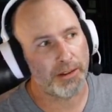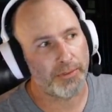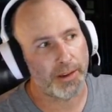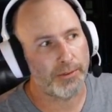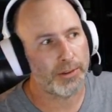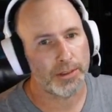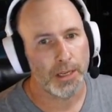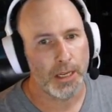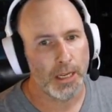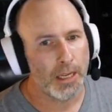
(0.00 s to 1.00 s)
of favors.
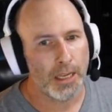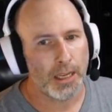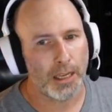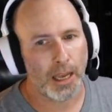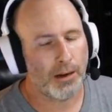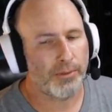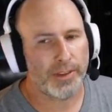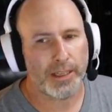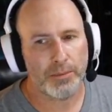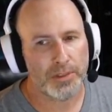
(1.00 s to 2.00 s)
I don't
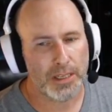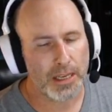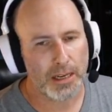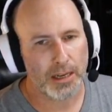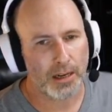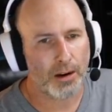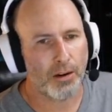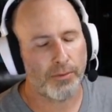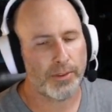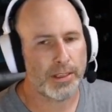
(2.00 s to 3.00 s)
think it was needed at
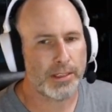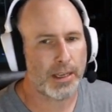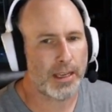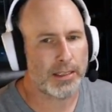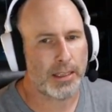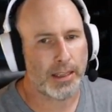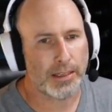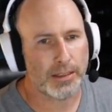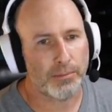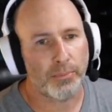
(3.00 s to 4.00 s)
all for these guys. They
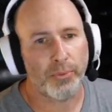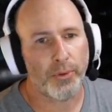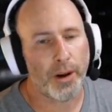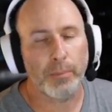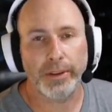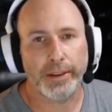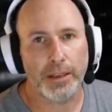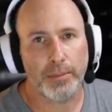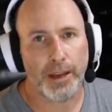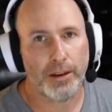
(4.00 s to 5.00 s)
should probably
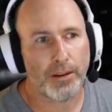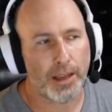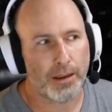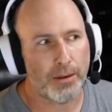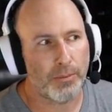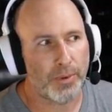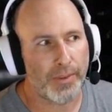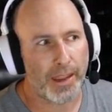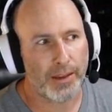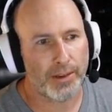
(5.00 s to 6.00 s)
come out when
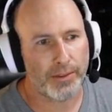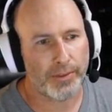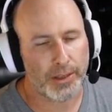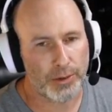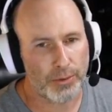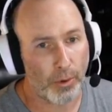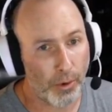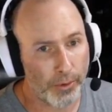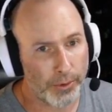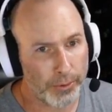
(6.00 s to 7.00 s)
they have an FAQ
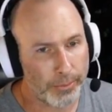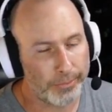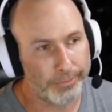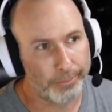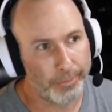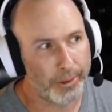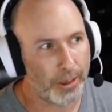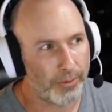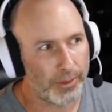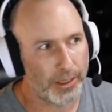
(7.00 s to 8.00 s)
or their new book.
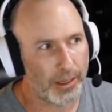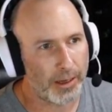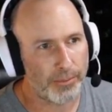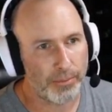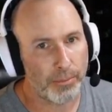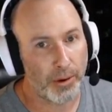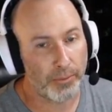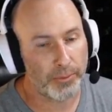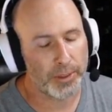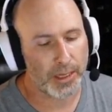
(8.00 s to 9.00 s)
Hopefully not.
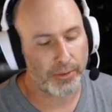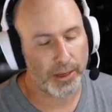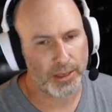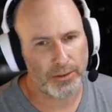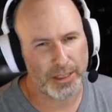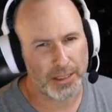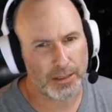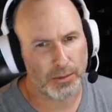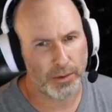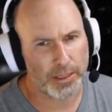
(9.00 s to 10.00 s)
Hopefully it's an FAQ that
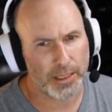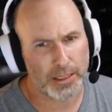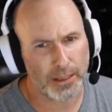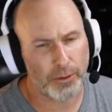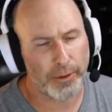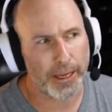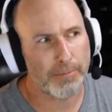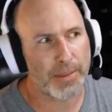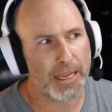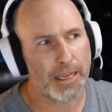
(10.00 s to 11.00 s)
sort of says no, they
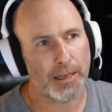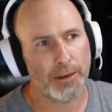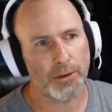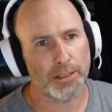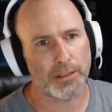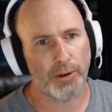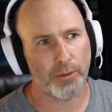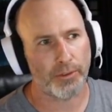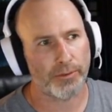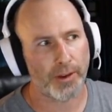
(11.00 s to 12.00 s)
can be in units of
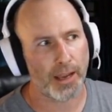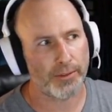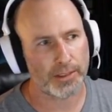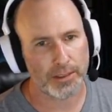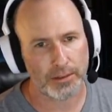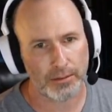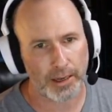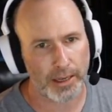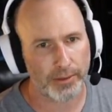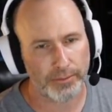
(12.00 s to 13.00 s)
over 5 and still
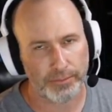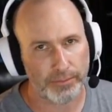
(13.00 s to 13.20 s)
have